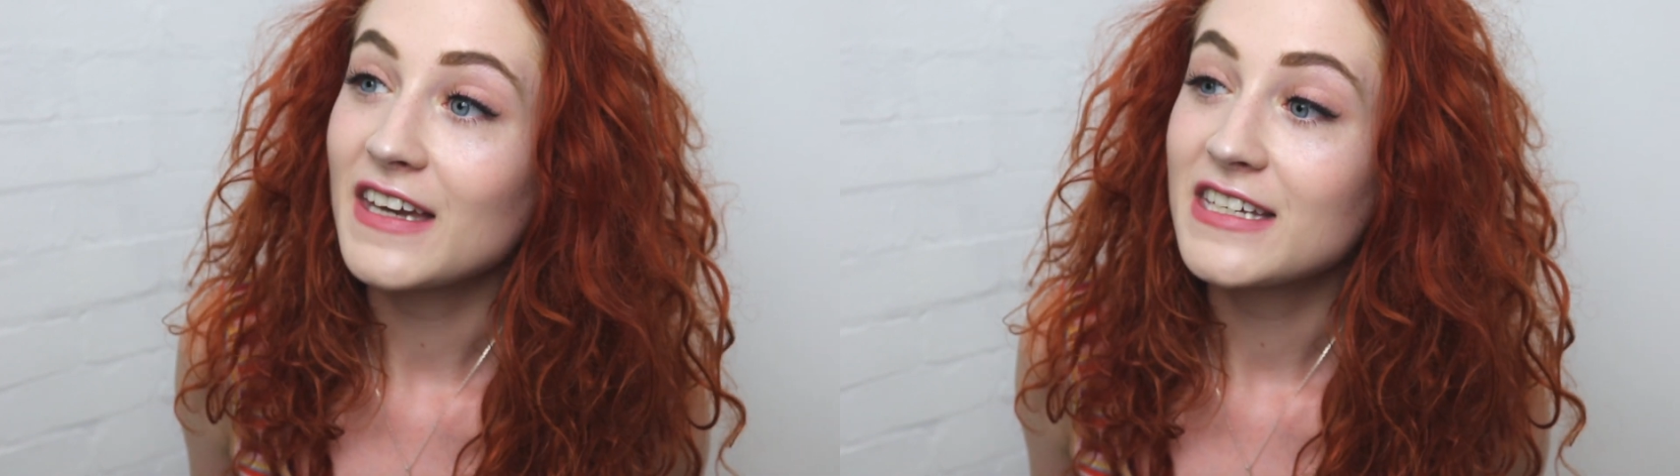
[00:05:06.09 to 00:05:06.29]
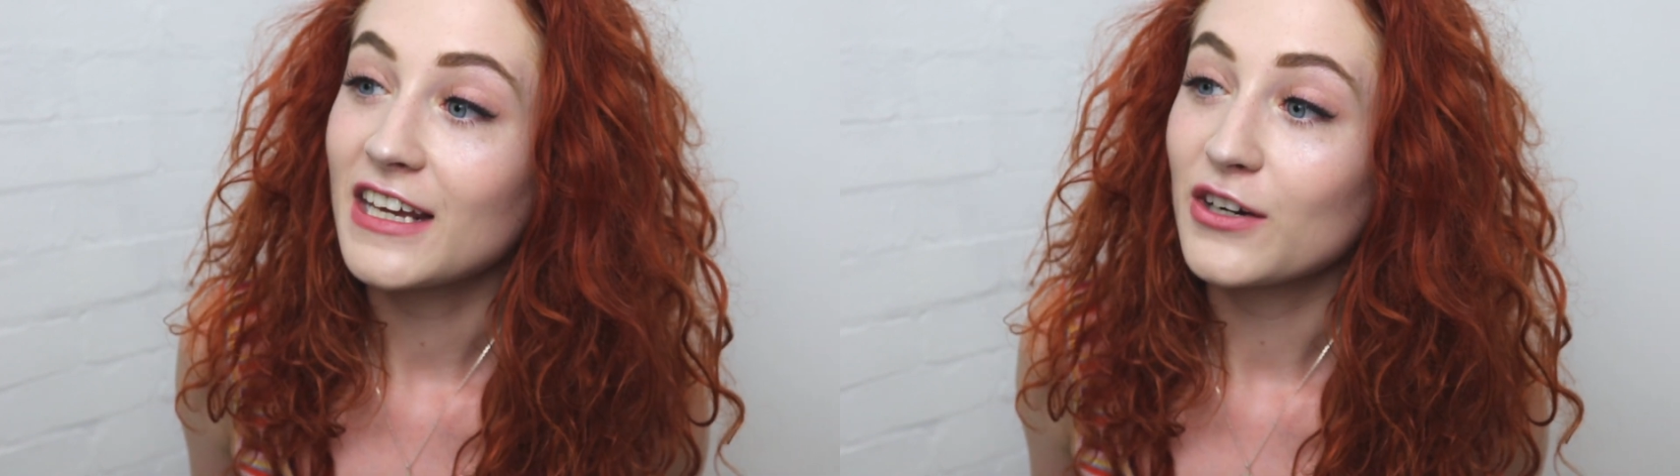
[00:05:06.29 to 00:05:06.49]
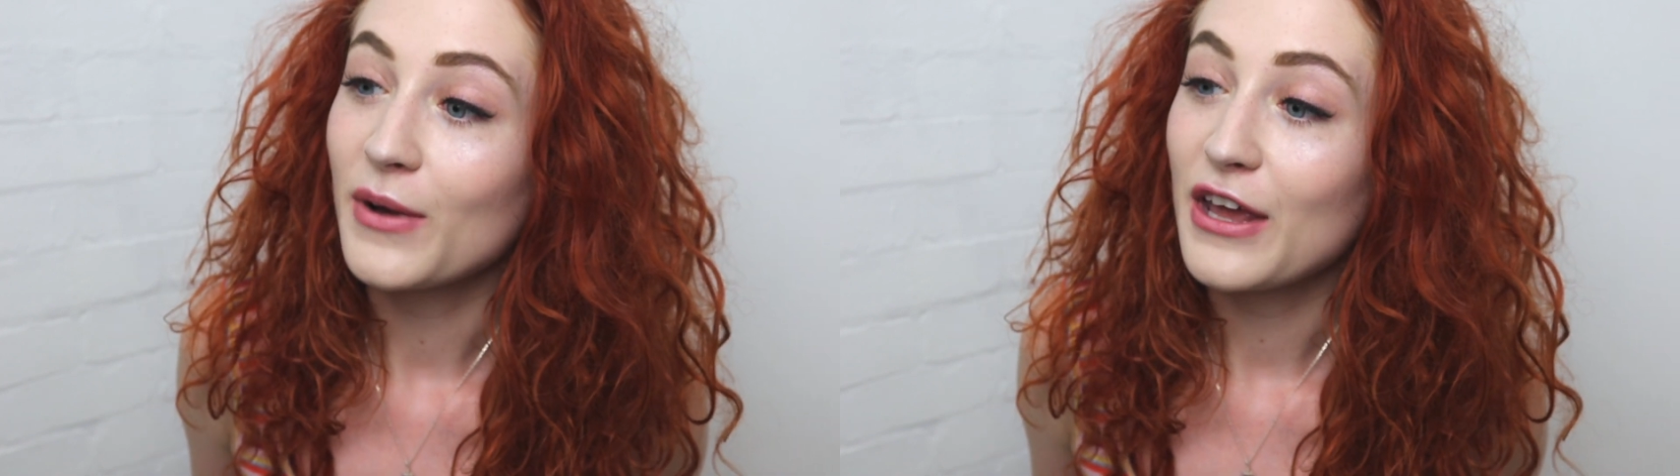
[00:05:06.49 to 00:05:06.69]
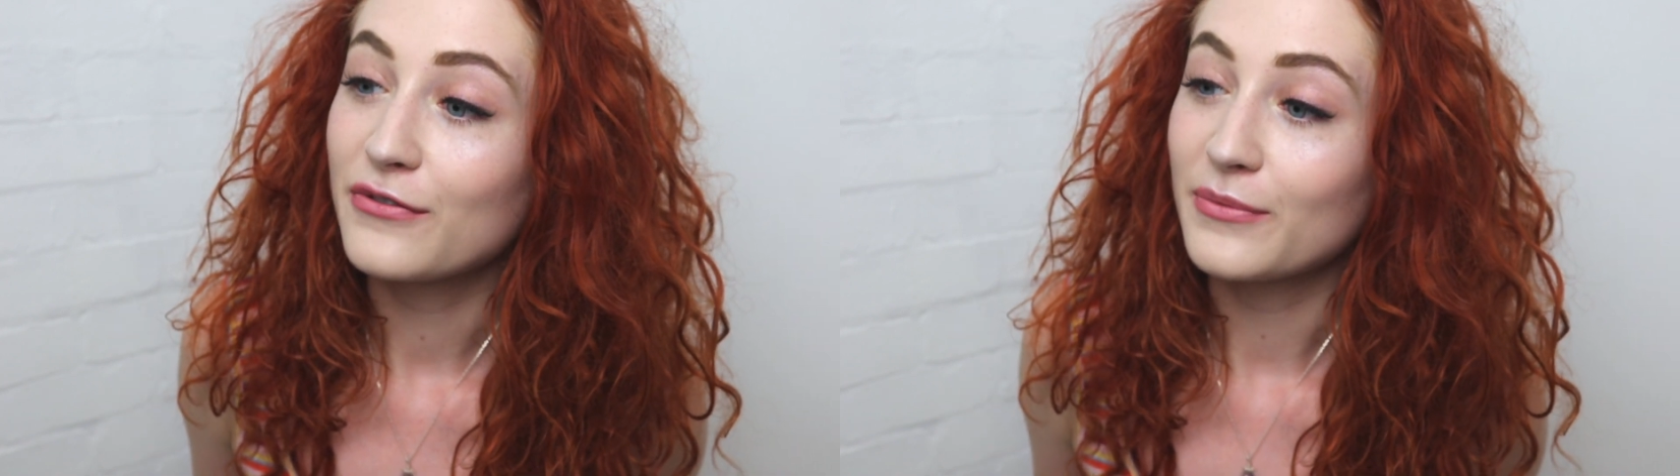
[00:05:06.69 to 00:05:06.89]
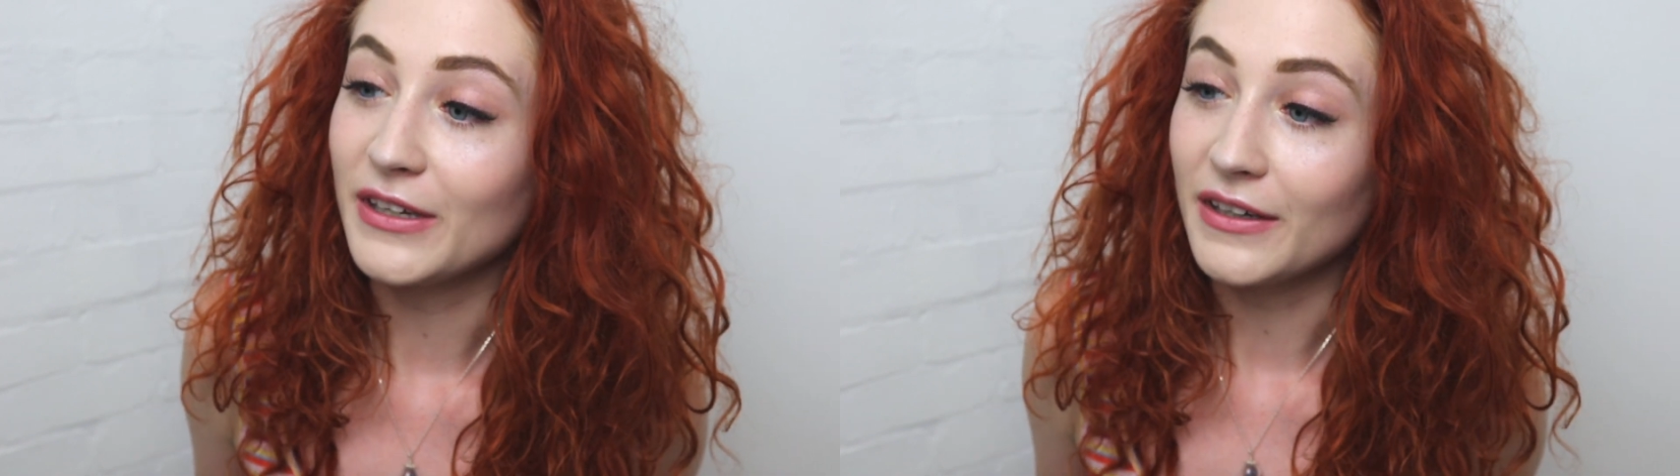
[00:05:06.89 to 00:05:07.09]
that taken away
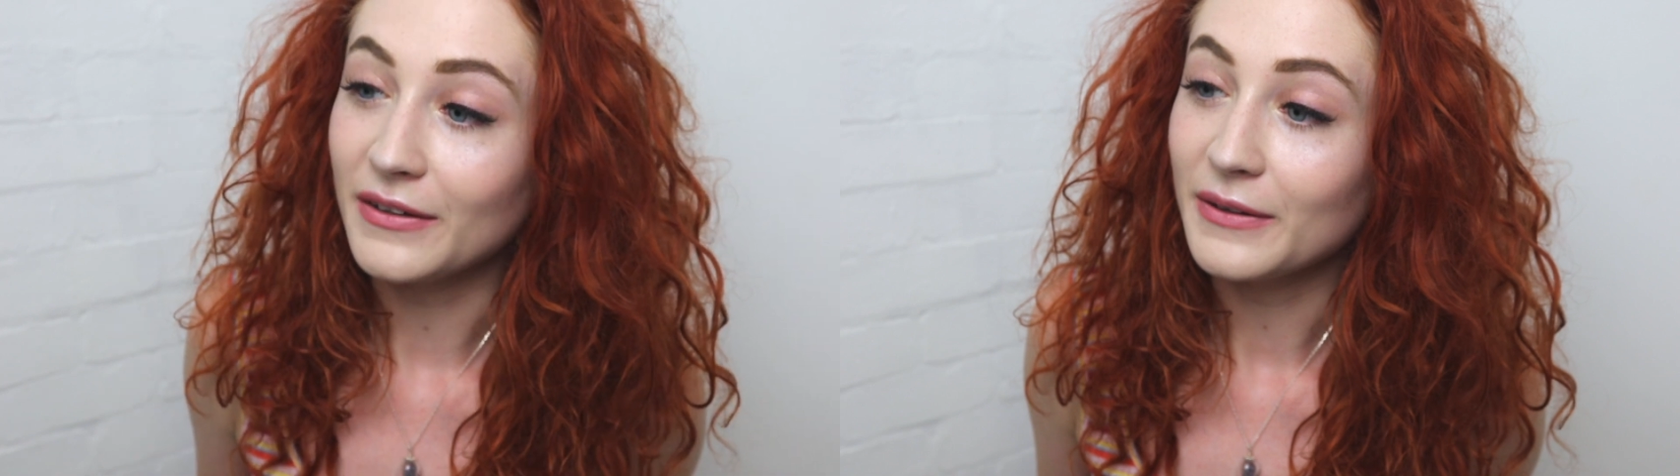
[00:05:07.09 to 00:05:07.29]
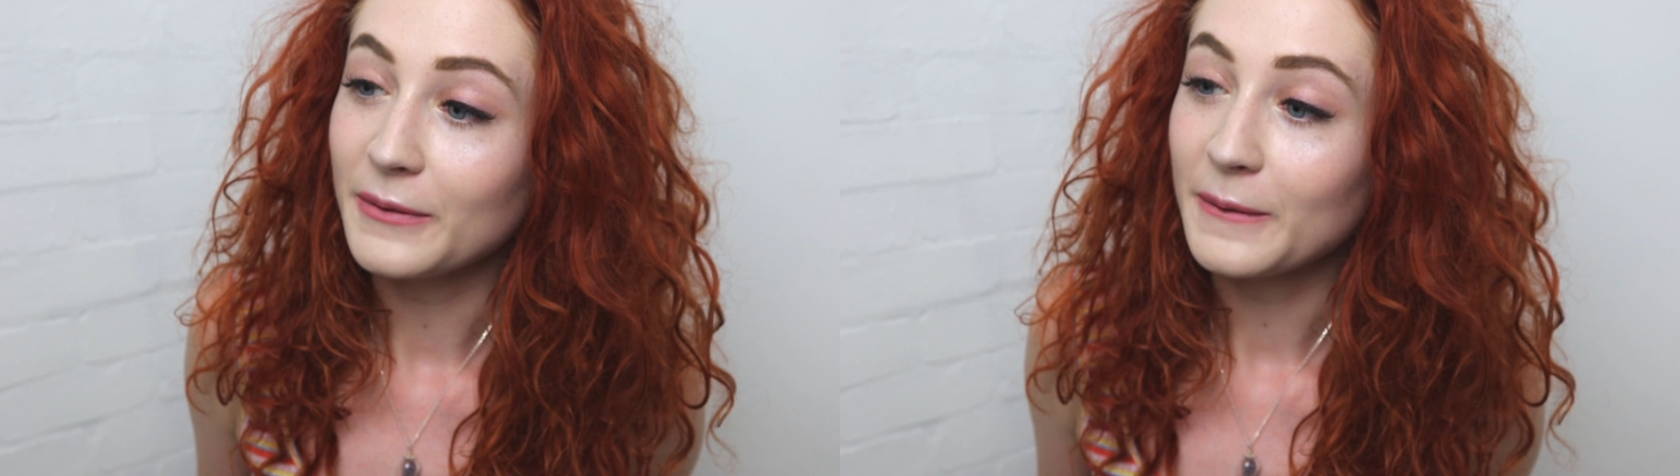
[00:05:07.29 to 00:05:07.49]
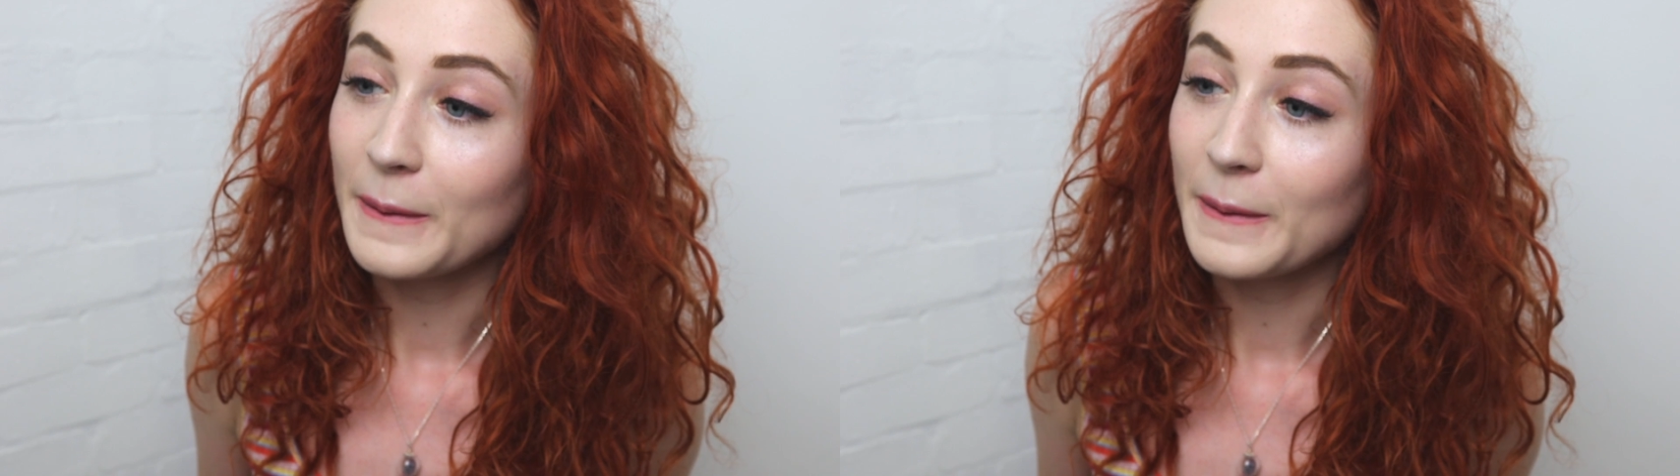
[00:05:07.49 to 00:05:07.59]
from you,